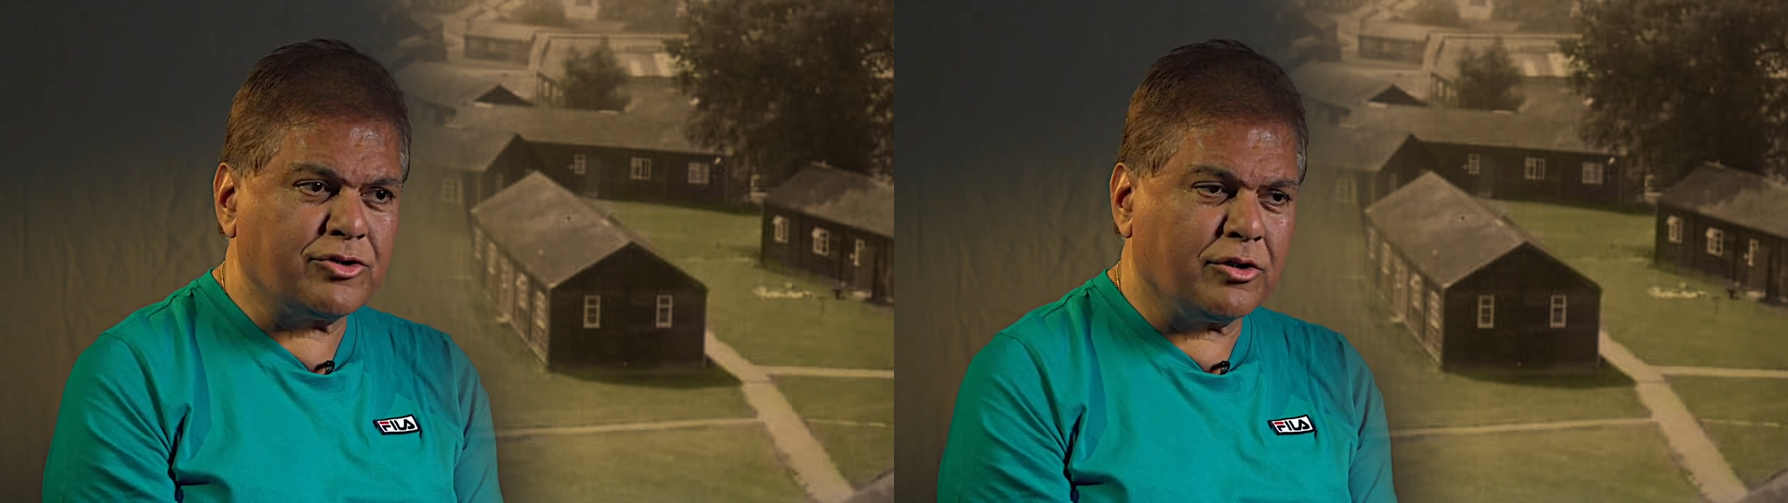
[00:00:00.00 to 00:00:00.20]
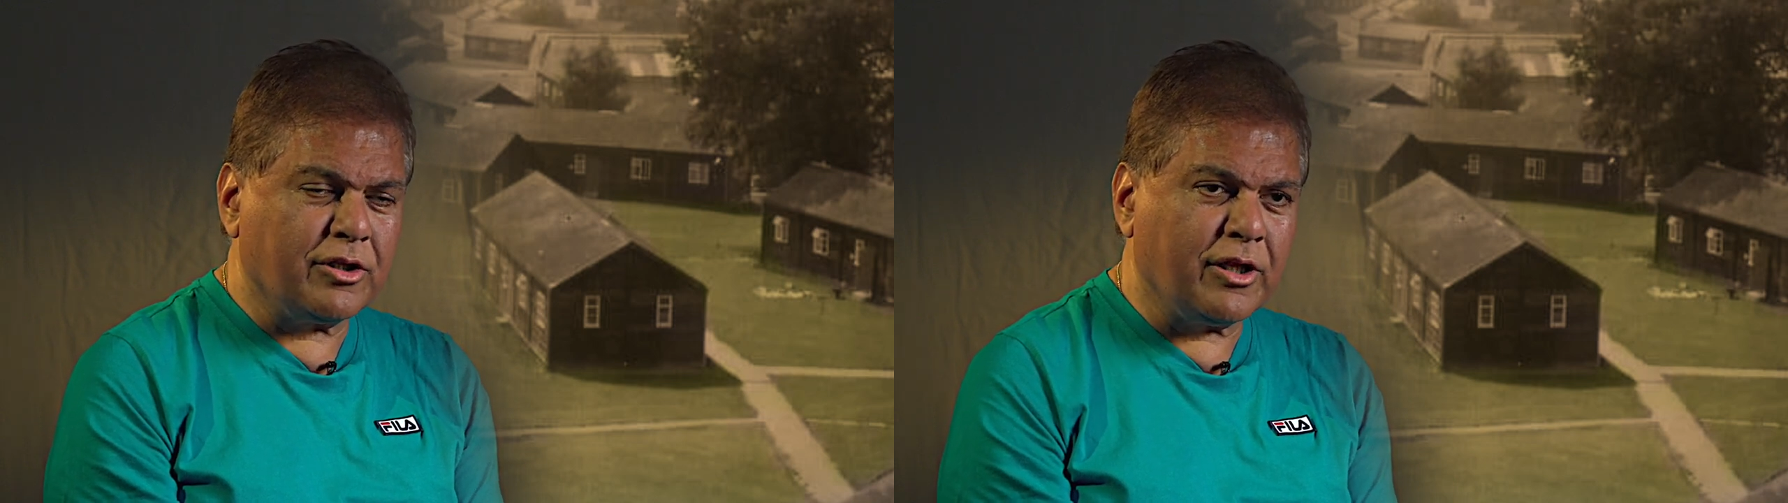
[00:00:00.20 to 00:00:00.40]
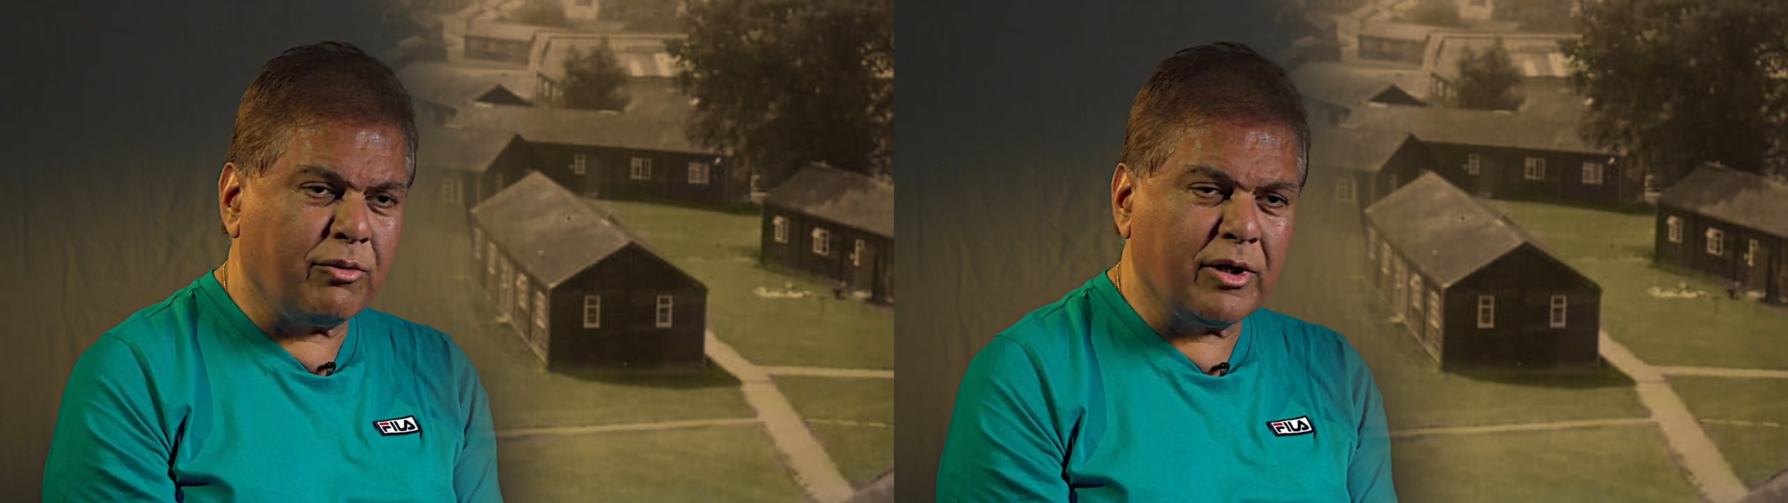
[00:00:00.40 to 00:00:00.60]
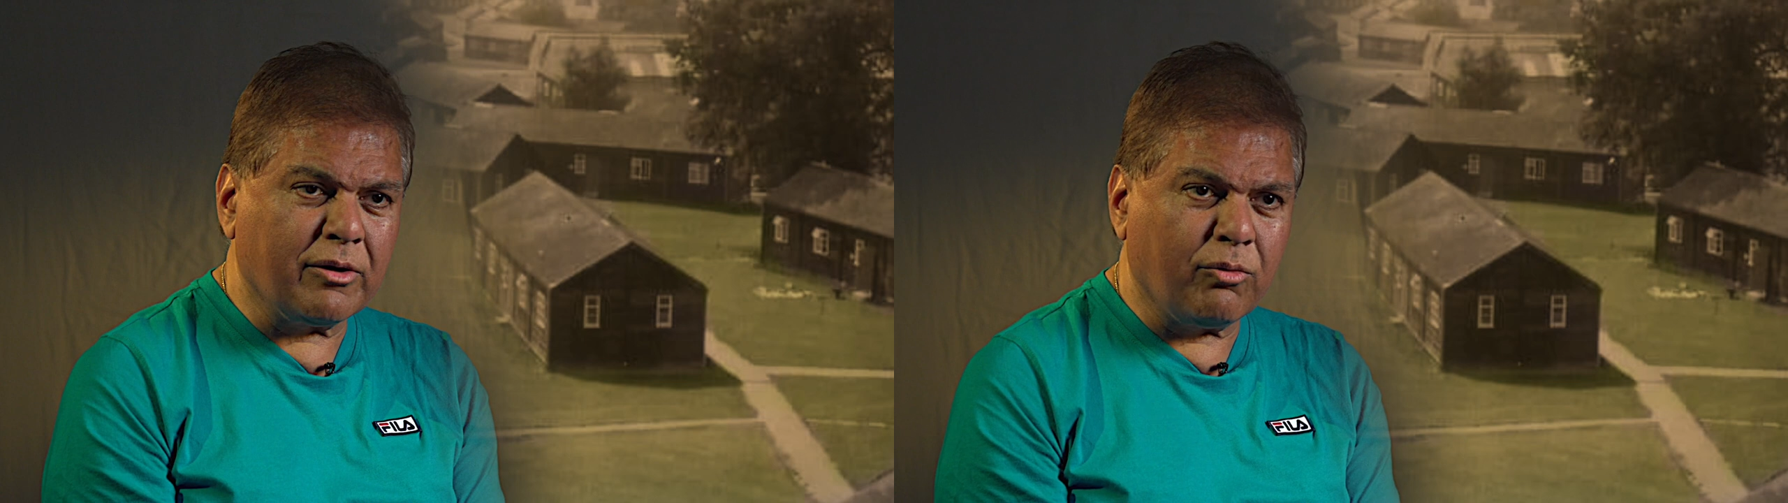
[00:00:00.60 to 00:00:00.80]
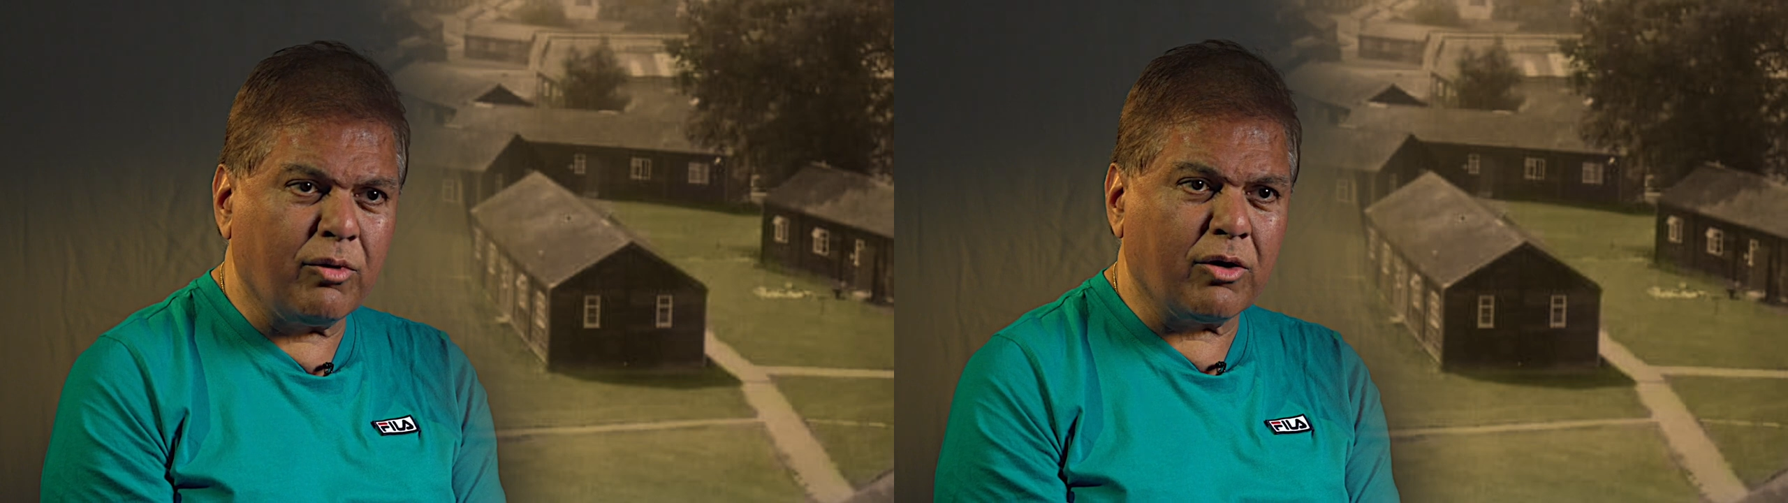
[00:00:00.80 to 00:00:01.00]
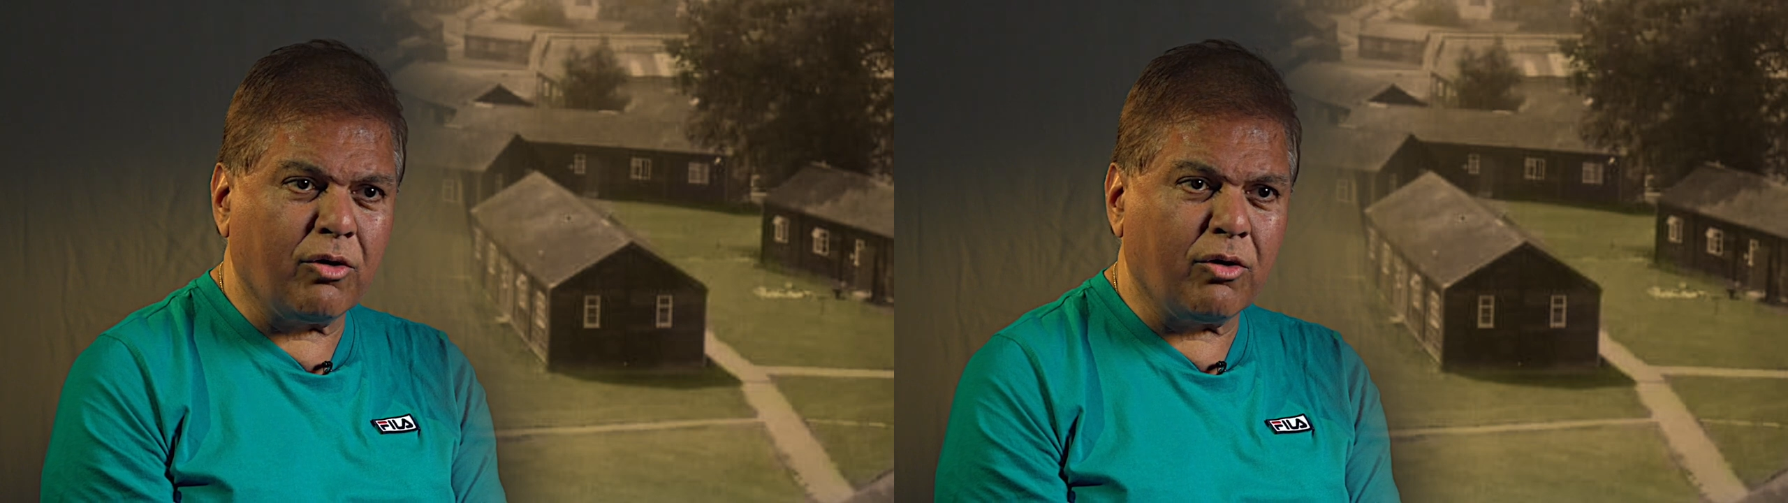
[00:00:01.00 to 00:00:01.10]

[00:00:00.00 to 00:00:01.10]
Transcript: sure that they were